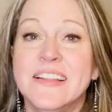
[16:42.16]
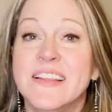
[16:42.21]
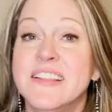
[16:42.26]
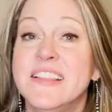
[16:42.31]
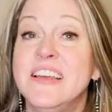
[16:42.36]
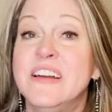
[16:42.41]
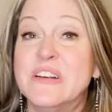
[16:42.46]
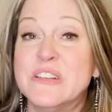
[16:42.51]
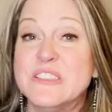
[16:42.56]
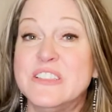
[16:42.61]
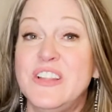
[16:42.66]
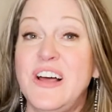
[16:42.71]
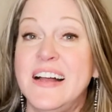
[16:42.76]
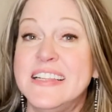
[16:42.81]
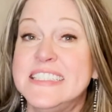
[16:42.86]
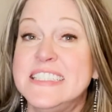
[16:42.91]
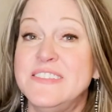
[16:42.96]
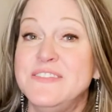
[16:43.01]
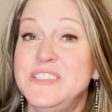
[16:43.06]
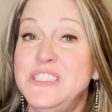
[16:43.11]
There's
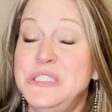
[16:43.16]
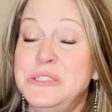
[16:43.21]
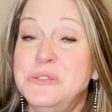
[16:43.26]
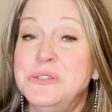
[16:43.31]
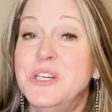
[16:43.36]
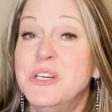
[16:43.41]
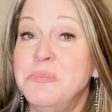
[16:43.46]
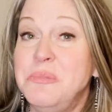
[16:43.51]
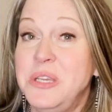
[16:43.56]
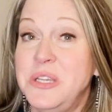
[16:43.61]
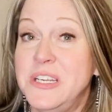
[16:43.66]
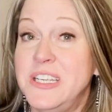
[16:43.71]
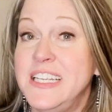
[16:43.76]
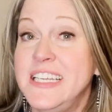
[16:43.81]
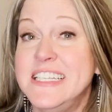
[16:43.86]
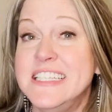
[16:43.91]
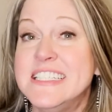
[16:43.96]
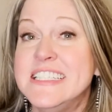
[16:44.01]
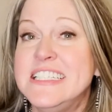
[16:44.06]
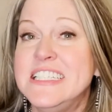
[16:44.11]
lots of new
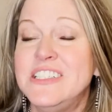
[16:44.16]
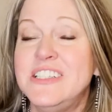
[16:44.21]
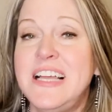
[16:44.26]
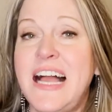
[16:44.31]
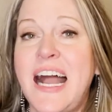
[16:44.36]
communities still